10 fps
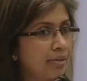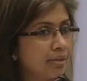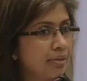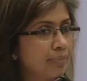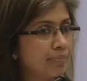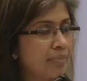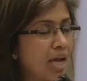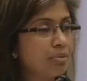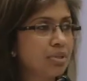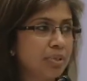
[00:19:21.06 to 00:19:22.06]

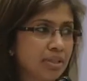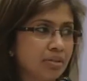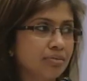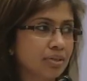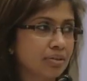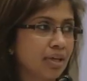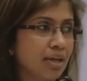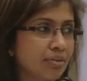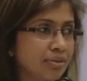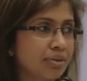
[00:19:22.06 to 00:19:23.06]
I was a bit nervous, I
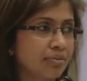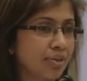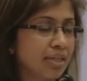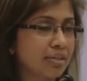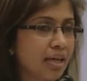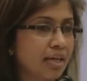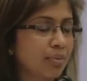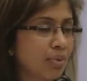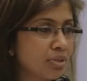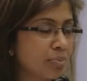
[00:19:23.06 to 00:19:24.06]
have to confess.
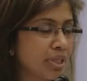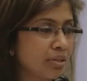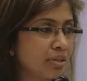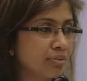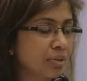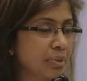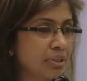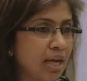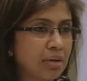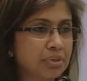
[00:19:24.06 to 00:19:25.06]
I was a bit nervous
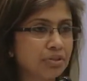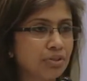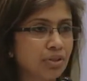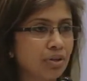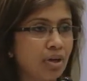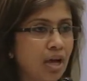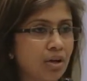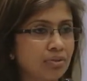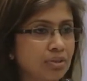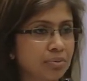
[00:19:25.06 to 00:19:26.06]
because I wasn't sure
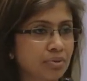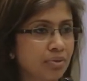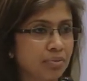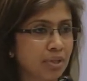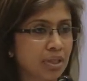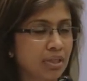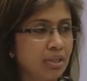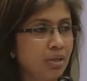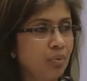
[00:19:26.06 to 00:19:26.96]
how this was going to work.